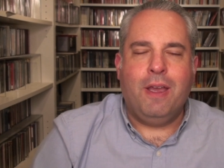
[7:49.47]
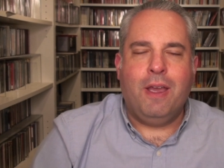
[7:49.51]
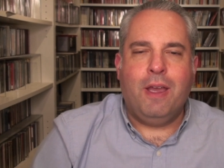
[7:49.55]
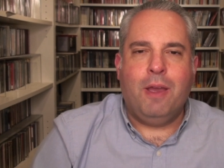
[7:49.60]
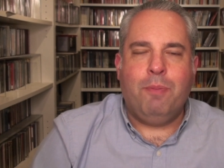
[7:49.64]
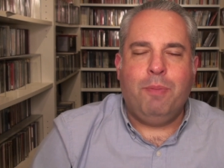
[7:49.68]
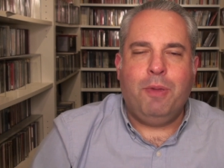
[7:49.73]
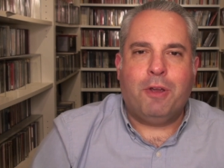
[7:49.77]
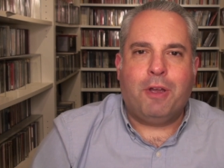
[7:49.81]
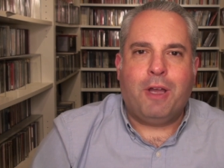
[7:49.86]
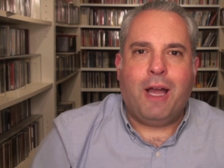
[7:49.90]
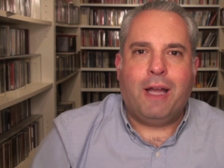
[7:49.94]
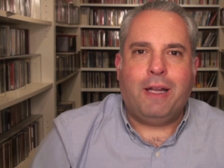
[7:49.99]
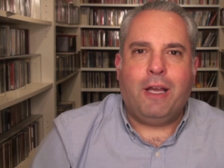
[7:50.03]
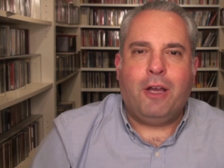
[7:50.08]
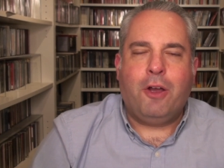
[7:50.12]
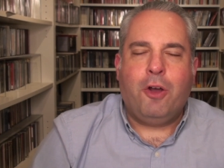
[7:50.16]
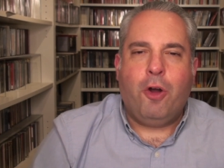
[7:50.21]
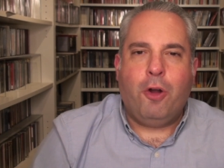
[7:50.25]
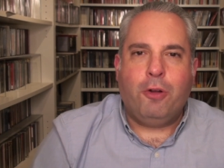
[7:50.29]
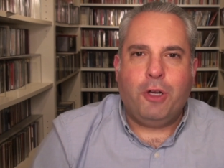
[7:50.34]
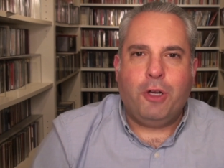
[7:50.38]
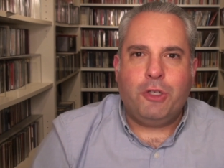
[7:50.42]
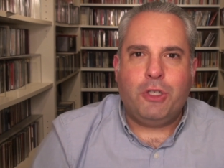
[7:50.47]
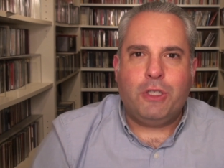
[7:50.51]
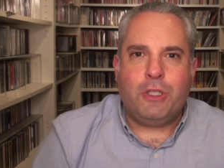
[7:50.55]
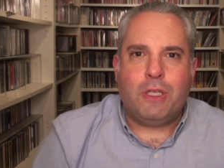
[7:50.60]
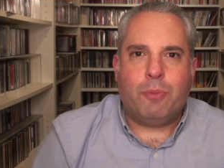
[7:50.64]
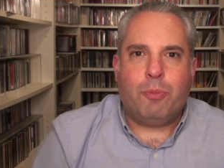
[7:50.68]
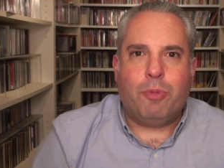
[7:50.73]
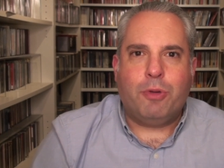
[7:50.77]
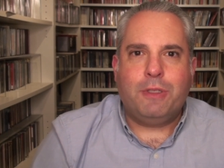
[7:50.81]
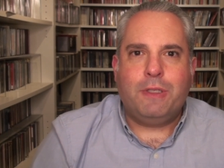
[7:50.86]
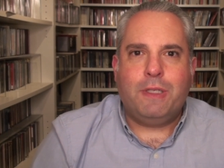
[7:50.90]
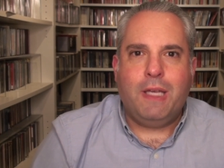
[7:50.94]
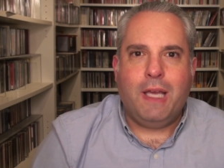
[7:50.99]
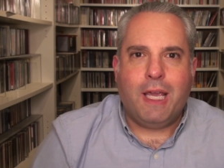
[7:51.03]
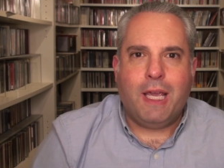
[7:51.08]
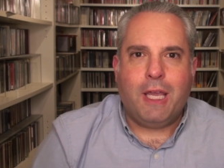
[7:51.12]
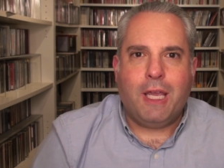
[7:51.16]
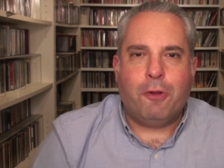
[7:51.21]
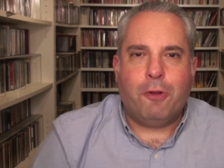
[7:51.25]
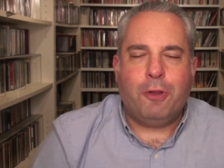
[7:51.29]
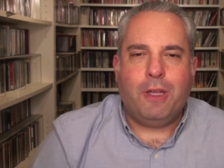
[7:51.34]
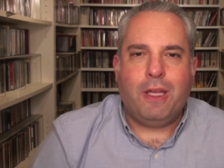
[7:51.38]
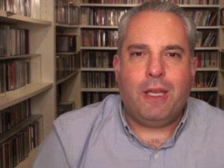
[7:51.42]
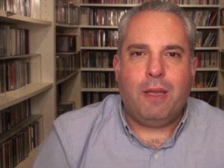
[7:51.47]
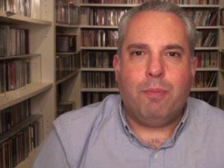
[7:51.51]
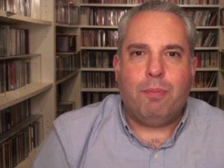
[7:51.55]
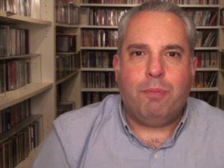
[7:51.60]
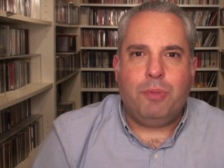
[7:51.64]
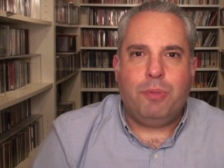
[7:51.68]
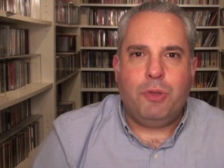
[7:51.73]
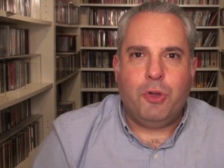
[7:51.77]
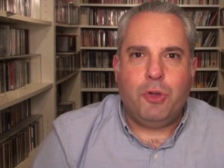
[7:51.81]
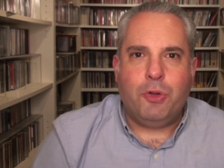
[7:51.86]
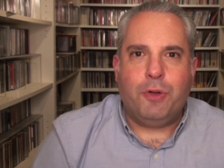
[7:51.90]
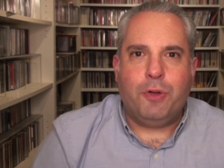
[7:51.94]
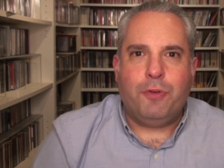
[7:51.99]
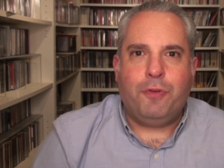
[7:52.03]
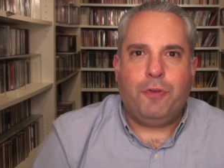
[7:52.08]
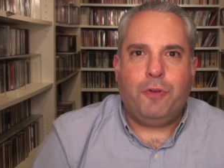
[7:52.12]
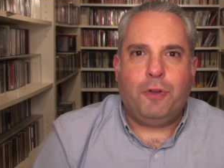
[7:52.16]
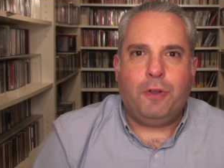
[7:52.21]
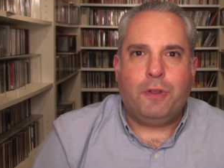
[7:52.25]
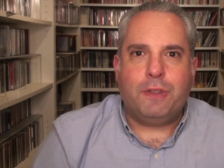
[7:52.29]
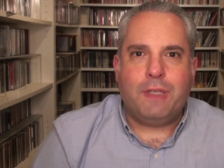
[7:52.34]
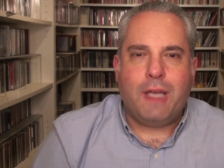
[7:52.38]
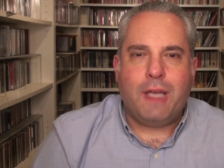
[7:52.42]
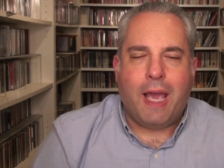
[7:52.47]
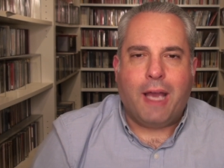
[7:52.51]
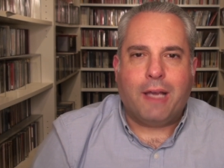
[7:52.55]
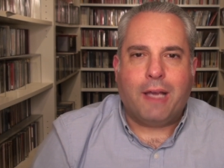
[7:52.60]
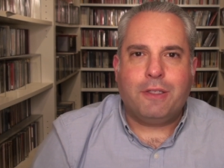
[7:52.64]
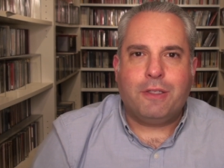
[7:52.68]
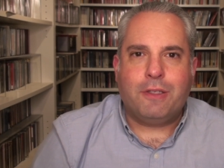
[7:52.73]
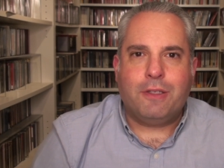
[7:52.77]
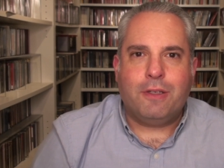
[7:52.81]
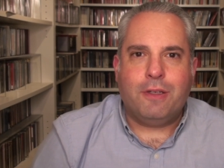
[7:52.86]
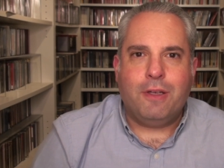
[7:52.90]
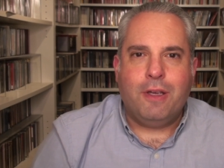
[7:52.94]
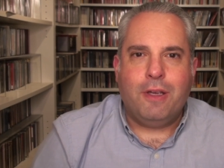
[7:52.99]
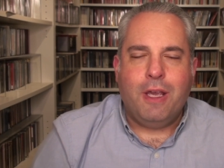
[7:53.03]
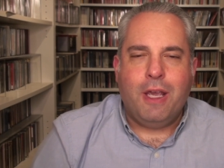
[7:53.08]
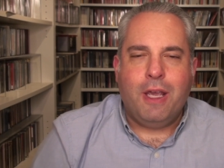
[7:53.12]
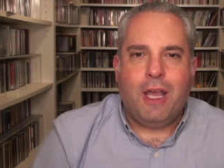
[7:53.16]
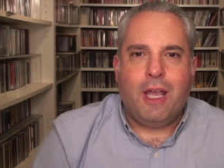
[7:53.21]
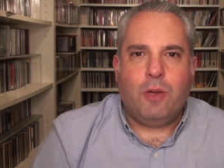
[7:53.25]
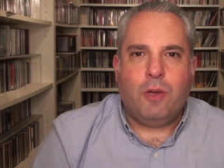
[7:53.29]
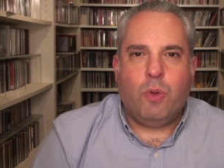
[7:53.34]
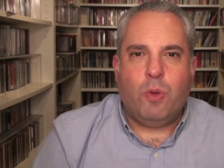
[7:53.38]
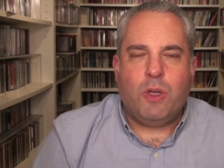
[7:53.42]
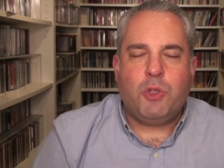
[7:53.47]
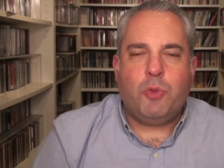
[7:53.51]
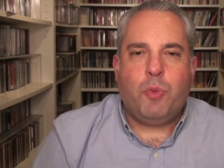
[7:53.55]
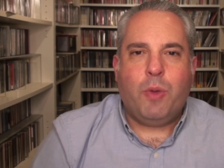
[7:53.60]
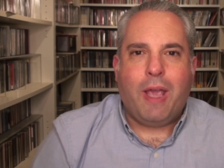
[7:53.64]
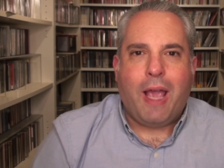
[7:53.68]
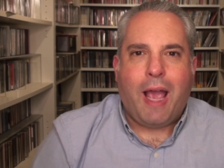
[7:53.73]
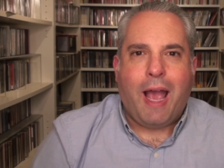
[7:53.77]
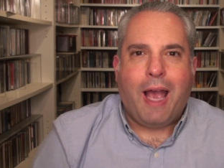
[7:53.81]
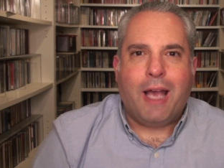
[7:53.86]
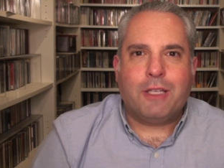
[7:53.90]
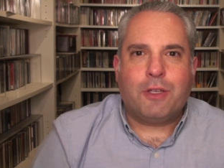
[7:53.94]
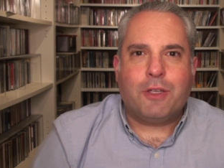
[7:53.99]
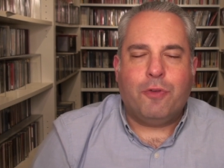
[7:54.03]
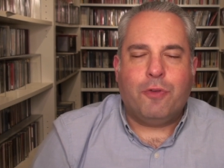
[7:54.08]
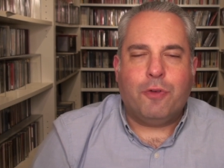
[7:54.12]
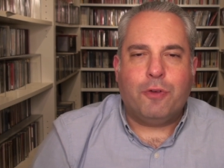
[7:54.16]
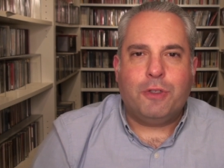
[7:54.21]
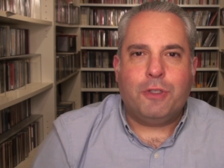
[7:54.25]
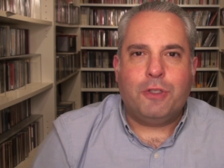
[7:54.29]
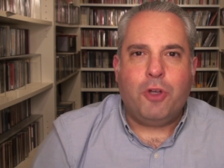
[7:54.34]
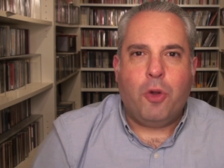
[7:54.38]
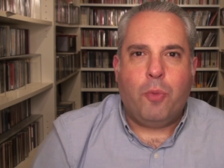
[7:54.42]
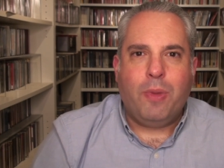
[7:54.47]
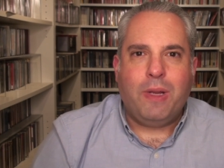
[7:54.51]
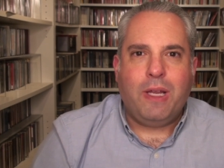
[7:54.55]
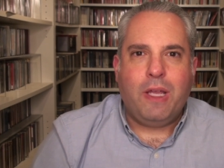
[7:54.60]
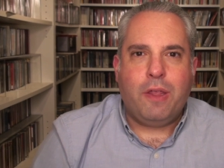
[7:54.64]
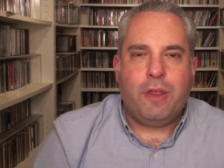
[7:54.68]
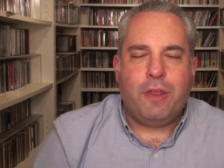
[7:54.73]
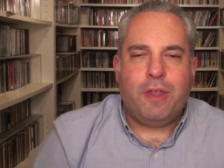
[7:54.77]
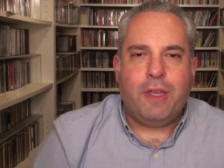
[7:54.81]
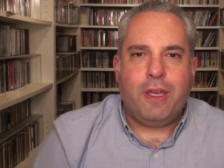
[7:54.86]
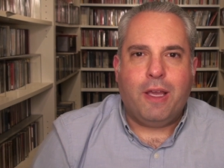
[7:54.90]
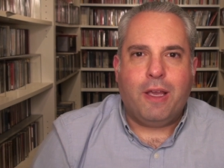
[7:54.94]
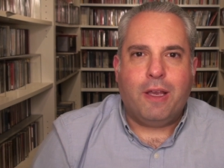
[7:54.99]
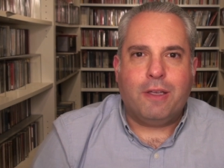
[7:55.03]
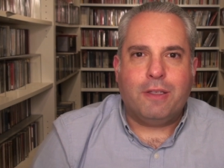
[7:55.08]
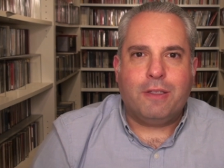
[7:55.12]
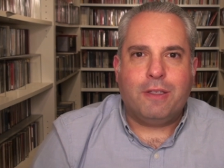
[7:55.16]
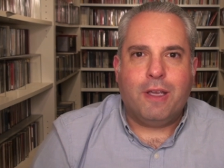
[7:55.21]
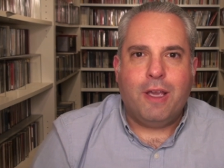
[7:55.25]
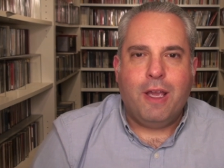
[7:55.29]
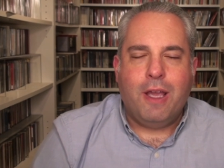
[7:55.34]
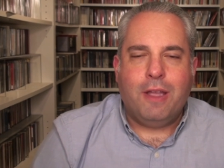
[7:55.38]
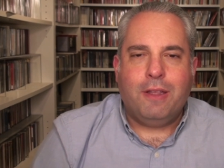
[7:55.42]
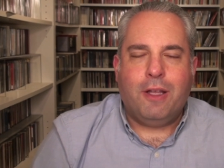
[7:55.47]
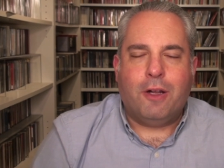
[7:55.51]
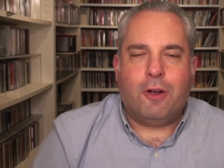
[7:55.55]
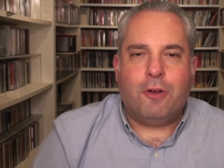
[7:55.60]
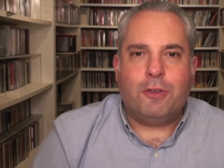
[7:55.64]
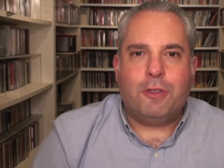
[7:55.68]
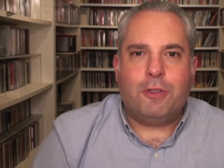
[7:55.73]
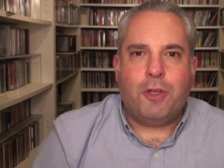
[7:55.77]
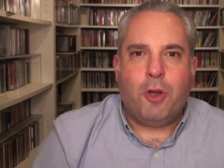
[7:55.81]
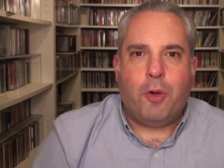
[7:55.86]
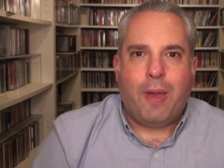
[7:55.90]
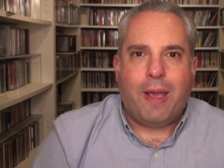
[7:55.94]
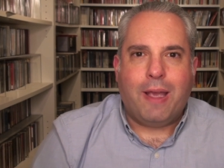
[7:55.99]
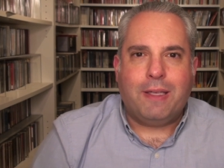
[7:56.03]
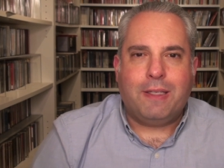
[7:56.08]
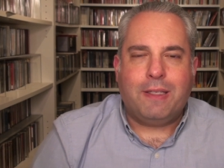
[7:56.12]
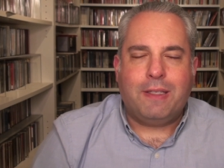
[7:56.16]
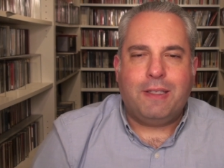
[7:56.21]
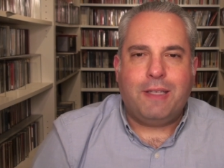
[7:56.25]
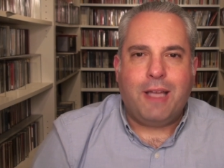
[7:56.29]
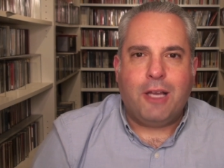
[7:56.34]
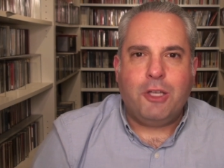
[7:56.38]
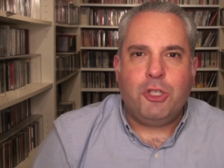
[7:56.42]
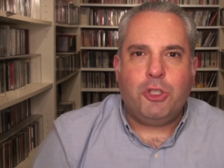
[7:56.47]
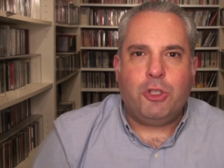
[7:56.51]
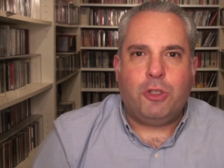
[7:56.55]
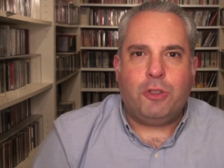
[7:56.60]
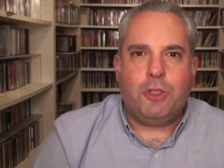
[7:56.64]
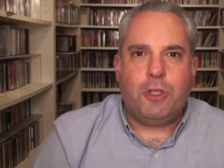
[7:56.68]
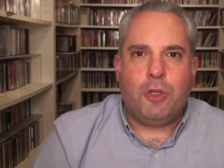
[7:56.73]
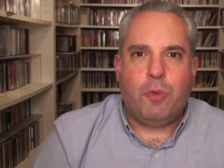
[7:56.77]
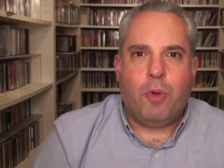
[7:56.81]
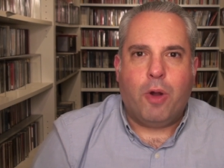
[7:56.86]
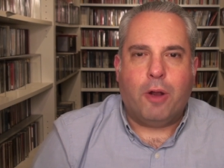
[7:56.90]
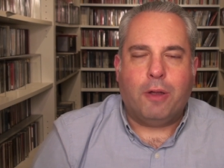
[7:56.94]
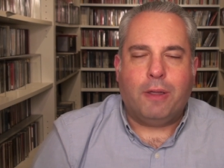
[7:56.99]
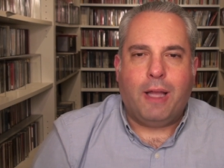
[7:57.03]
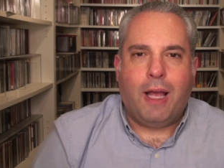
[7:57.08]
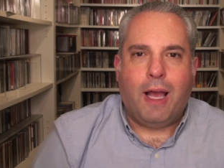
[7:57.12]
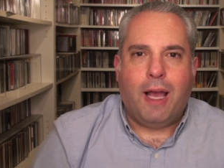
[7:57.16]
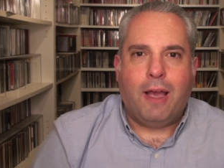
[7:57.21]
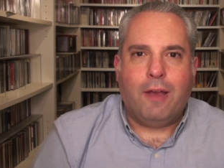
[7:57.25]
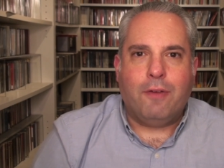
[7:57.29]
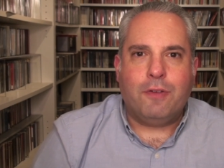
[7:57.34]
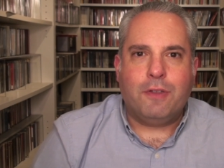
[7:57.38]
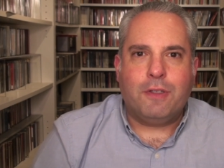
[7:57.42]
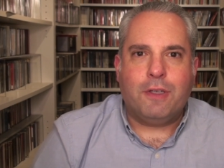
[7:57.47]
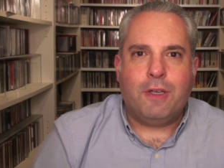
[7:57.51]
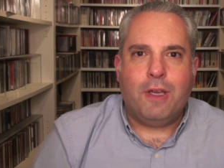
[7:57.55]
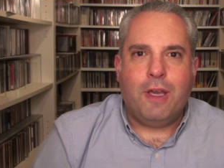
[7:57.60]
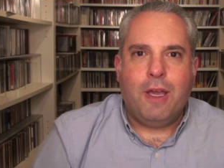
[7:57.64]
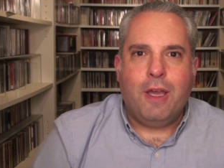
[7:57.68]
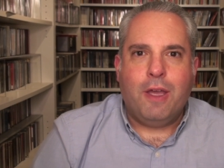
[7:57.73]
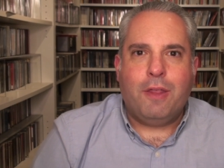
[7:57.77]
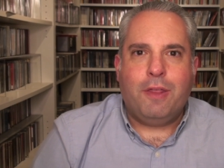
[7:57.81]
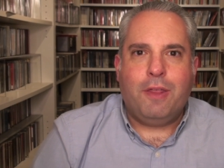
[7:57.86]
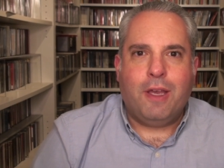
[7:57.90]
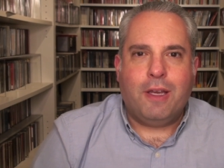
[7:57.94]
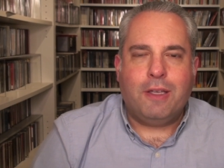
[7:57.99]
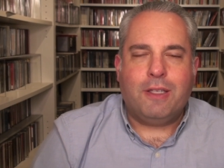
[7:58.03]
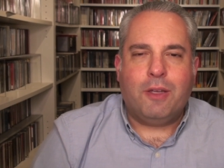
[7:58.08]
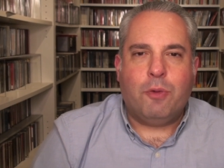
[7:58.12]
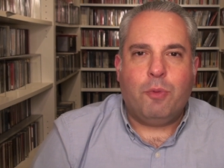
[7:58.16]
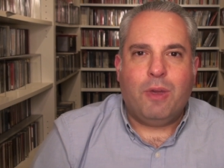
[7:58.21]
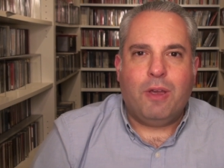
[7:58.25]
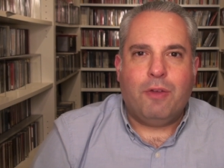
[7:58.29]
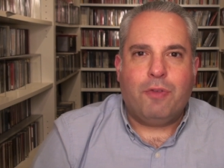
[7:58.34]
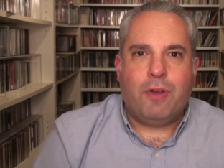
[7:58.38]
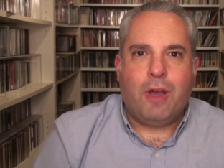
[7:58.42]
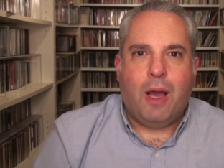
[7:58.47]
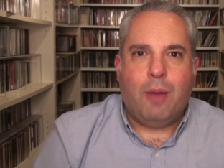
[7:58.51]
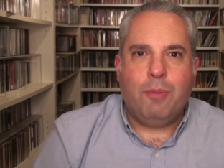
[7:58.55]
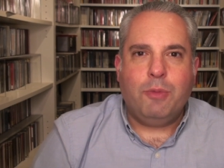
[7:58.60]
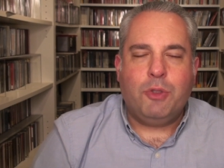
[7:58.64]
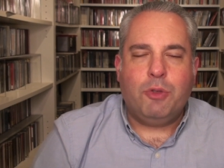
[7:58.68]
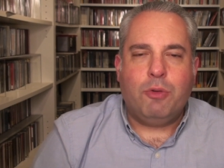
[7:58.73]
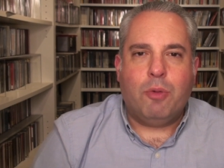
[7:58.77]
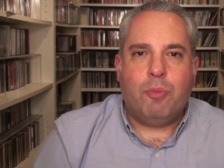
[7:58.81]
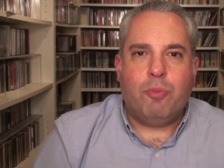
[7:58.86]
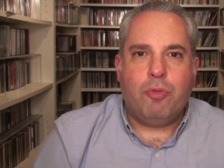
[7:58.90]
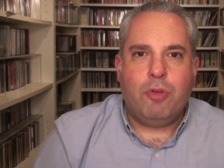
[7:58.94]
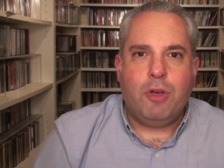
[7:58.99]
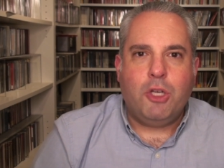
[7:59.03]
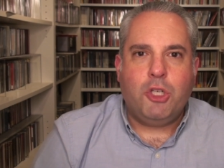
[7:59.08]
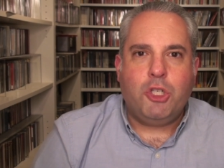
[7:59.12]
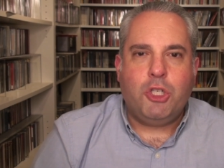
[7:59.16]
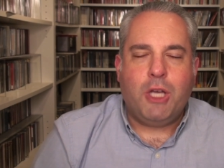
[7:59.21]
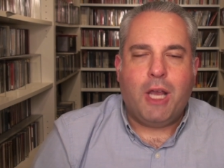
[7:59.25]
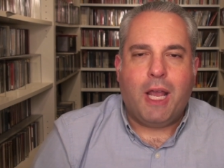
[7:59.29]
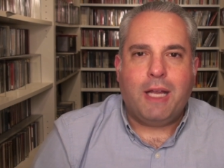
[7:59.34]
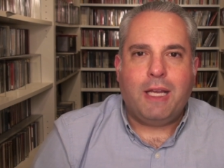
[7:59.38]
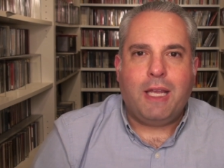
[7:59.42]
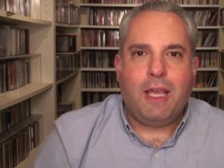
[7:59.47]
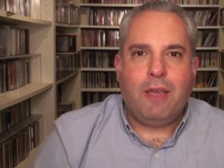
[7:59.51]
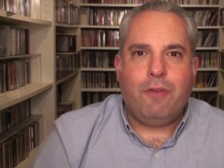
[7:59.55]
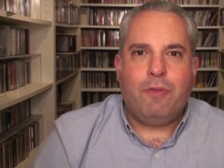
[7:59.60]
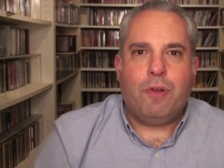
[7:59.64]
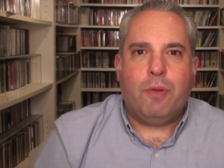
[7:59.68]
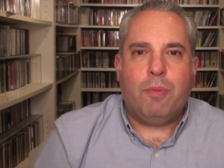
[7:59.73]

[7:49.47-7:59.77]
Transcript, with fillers: Birkat HaChodesh is a particularly beautiful text in which we ask for so many things that are so essential to our lives things that we have come to appreciate even